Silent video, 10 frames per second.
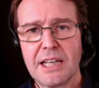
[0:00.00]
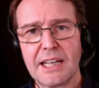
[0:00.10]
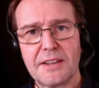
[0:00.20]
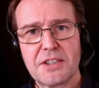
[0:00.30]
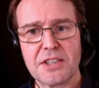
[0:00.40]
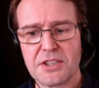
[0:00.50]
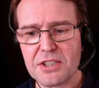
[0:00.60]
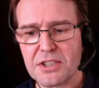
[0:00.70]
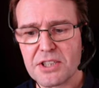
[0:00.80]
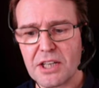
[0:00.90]
In this
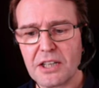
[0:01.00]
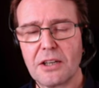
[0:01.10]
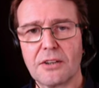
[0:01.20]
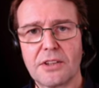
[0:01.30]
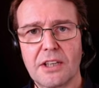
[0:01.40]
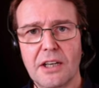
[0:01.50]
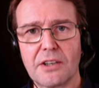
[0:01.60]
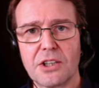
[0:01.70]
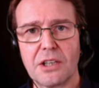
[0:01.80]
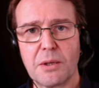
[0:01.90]
instance I got
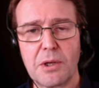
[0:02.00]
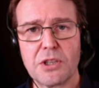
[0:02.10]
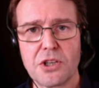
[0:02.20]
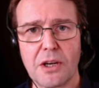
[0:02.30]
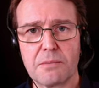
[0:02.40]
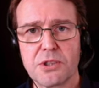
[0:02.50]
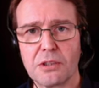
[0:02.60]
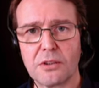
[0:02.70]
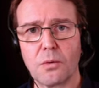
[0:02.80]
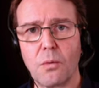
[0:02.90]
the, the, the pin sharp
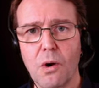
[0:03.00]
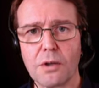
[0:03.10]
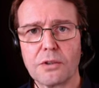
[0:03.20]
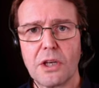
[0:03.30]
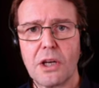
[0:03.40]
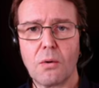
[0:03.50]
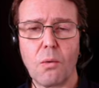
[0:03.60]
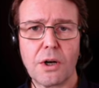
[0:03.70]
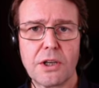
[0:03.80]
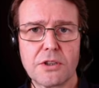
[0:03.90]
shot at 1
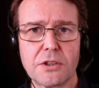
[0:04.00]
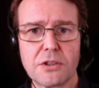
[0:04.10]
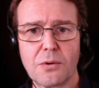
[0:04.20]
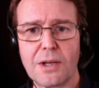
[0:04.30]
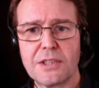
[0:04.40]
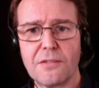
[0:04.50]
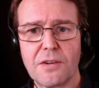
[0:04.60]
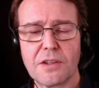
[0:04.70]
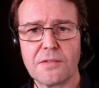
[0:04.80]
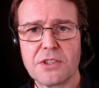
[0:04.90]

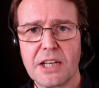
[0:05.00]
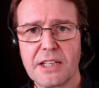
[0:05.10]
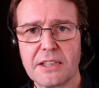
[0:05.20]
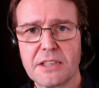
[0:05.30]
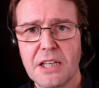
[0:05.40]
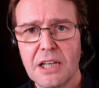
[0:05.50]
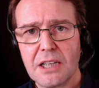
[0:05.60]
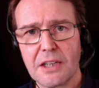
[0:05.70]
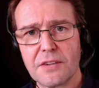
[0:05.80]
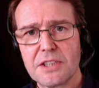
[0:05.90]
125th of a second
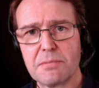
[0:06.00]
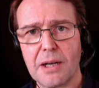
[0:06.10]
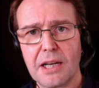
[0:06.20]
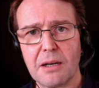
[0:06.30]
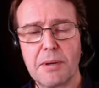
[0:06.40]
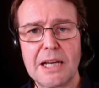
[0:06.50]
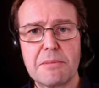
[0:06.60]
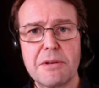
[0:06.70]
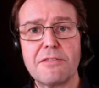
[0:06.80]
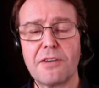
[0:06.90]
of this uh,
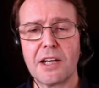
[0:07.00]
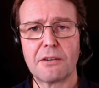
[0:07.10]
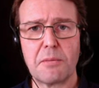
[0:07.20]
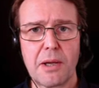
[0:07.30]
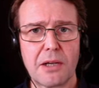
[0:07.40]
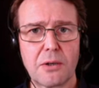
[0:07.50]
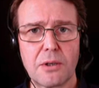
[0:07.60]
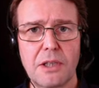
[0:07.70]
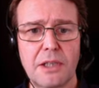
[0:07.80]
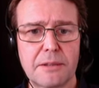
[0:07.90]
baby fairy
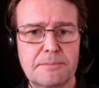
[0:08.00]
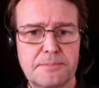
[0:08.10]
penguin here